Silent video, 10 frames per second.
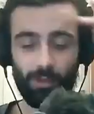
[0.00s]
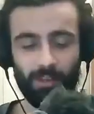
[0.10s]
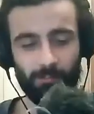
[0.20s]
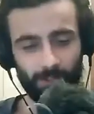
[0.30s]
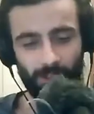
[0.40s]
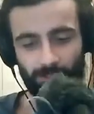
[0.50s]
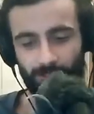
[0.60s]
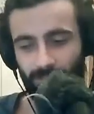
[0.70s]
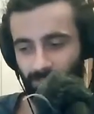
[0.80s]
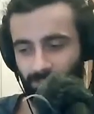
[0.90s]
sweet, but
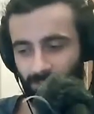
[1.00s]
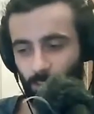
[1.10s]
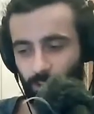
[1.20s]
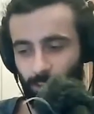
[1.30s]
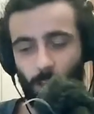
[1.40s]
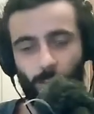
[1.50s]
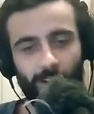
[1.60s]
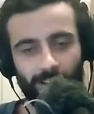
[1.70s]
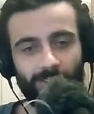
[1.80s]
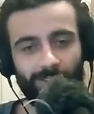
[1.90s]
also quite
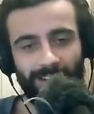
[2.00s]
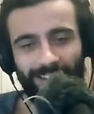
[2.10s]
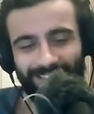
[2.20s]
worrying.